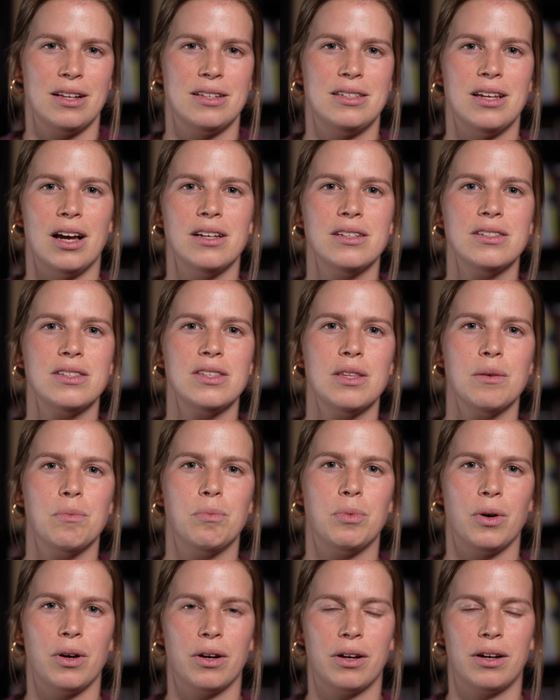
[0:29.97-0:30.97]
Does the
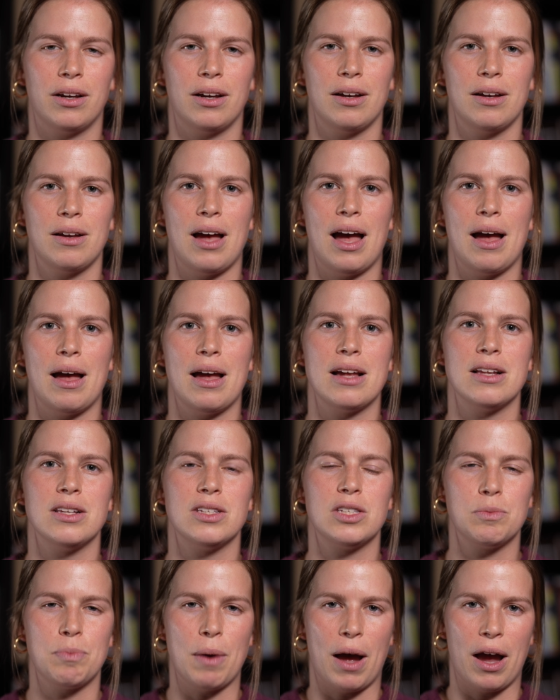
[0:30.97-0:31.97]
book
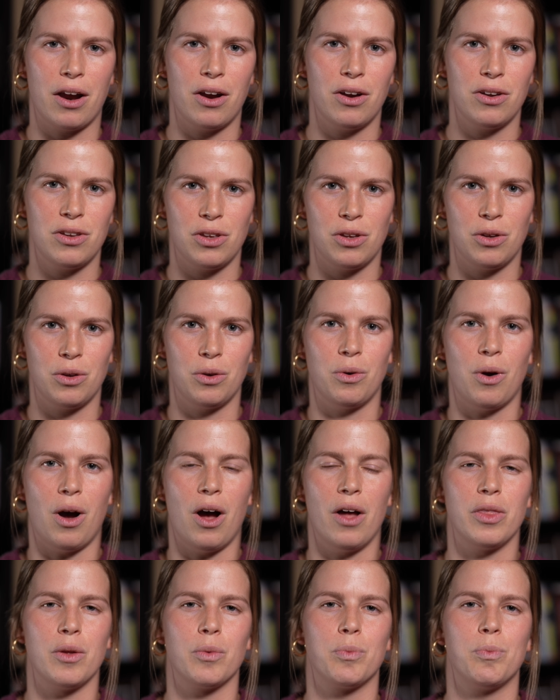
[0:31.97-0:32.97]
inspire you
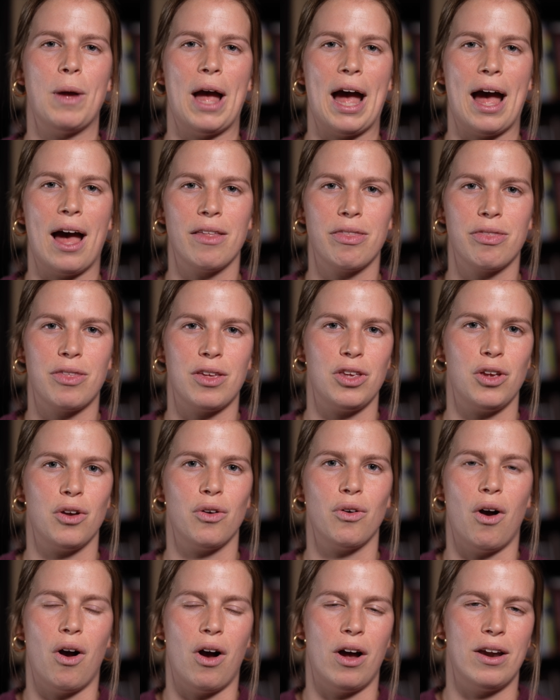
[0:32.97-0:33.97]
on the path that
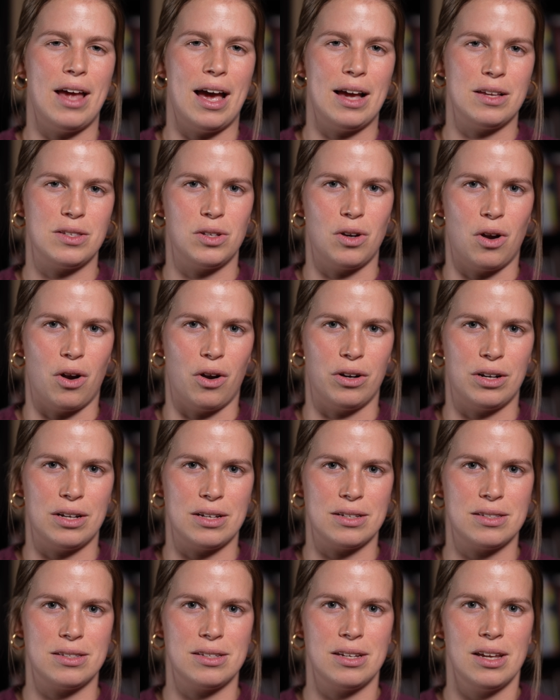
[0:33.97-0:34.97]
you're on as an
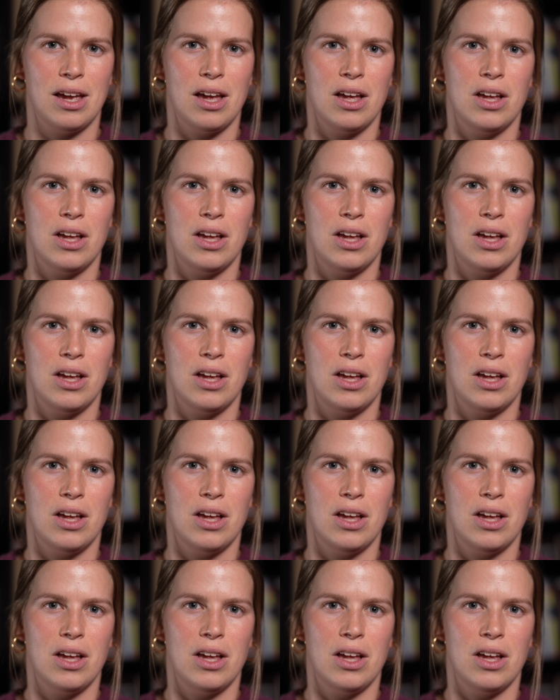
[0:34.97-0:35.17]
artist?